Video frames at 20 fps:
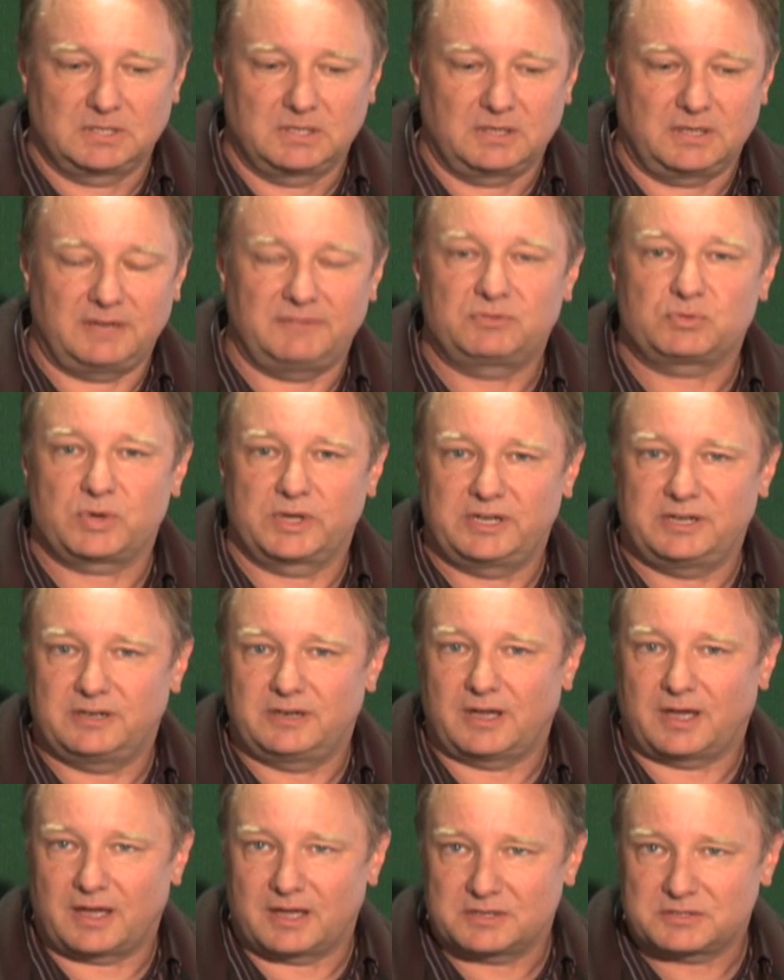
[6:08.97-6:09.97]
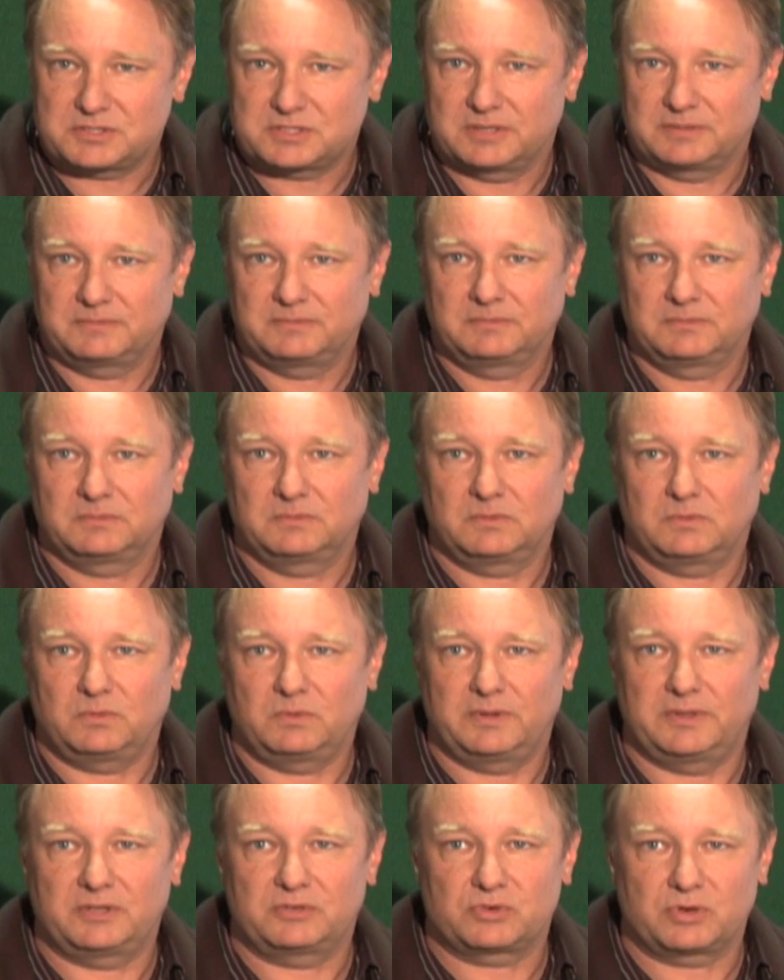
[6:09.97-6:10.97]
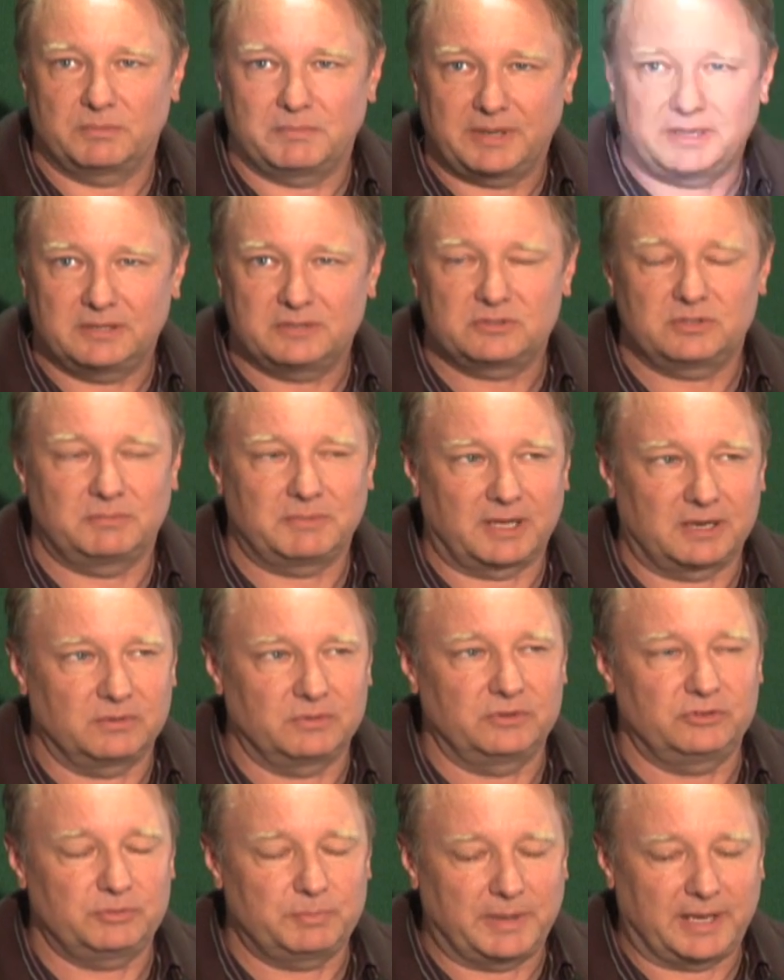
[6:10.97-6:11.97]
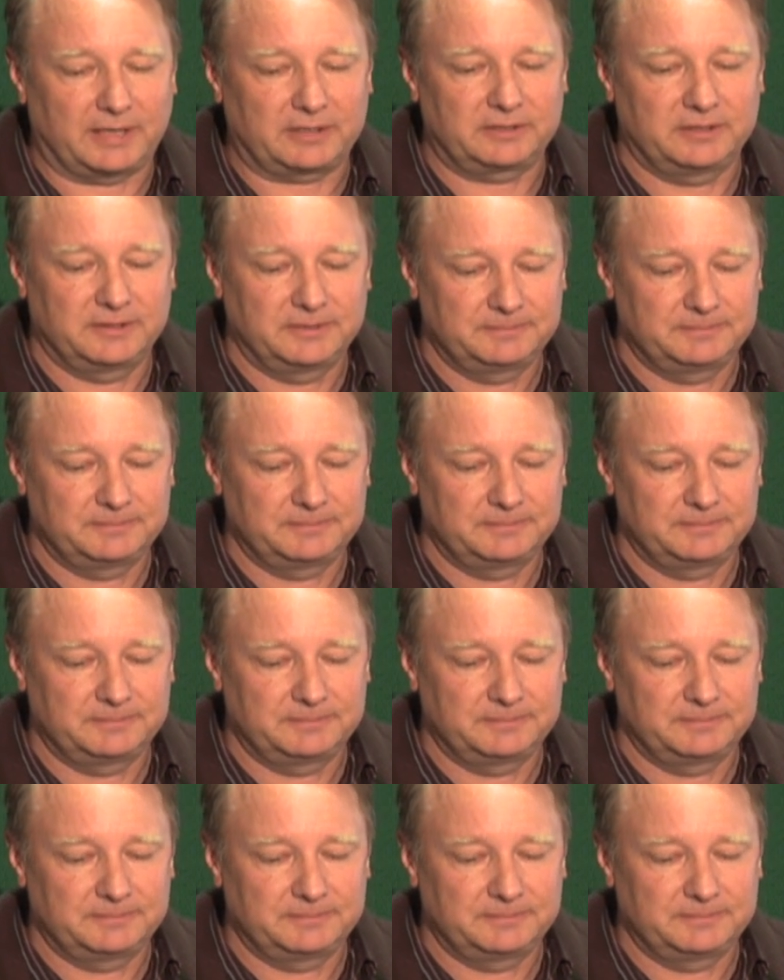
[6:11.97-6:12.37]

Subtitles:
they've treated us with a tremendous amount of respect.